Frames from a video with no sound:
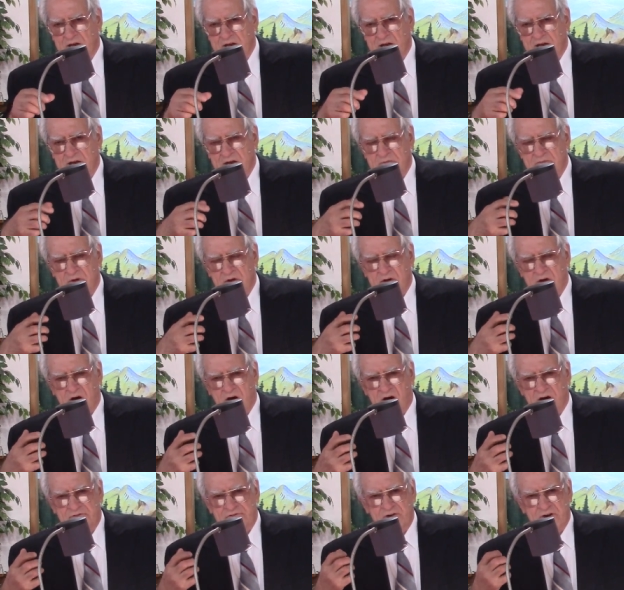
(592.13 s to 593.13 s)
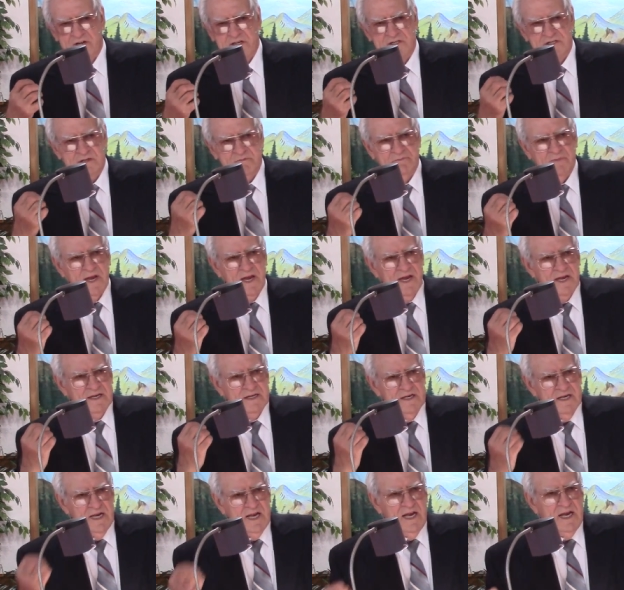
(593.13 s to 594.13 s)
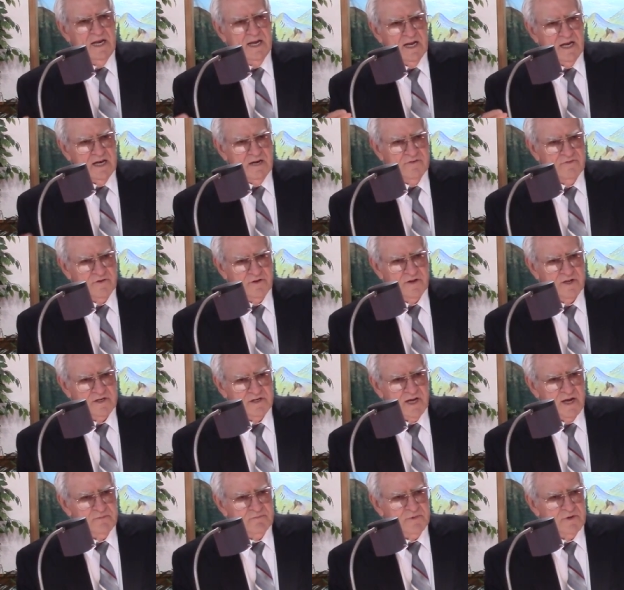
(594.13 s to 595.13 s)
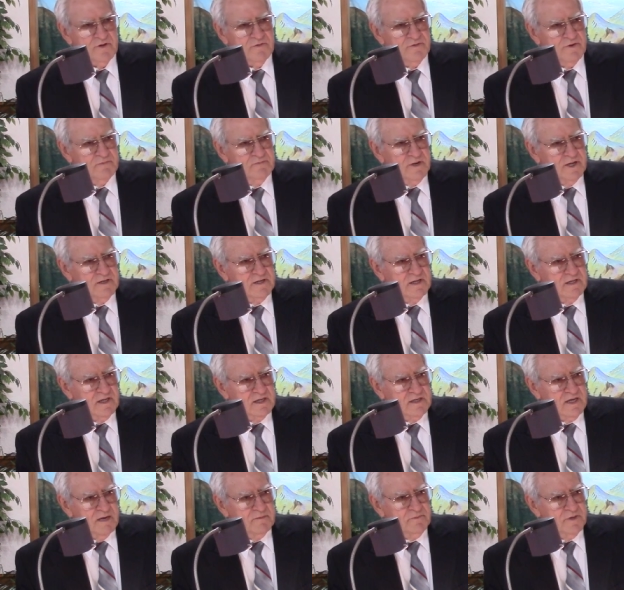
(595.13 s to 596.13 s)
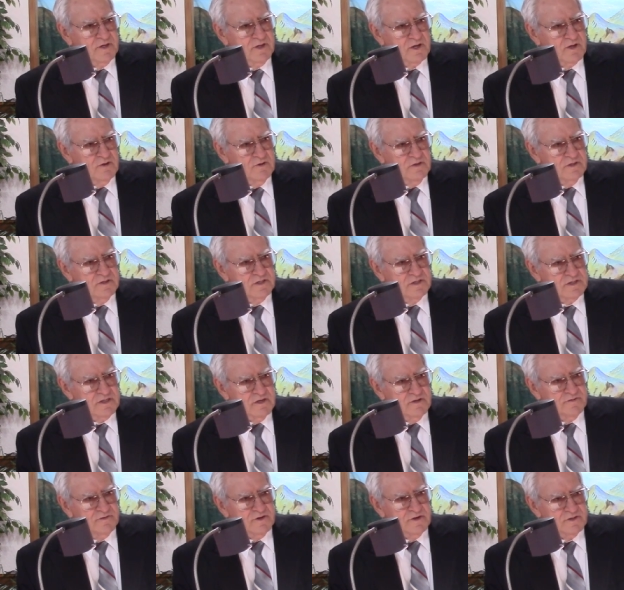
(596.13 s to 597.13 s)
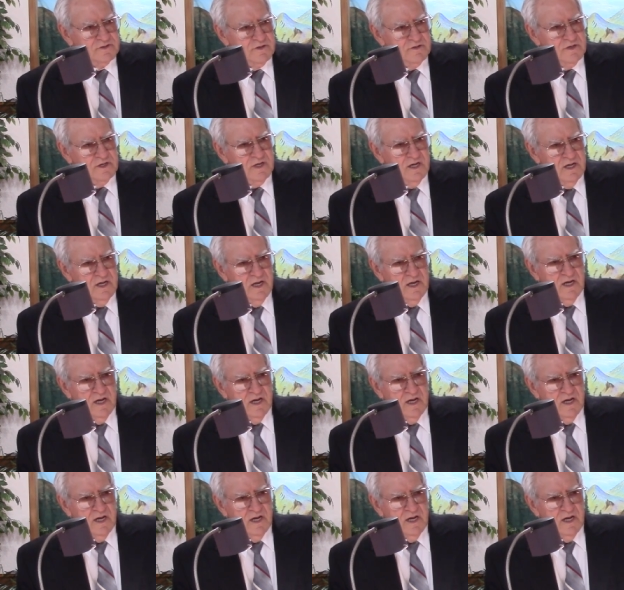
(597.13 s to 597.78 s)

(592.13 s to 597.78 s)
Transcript: uh, offerings being needed for the temple, for building the temple, the gold, the silver, and so on,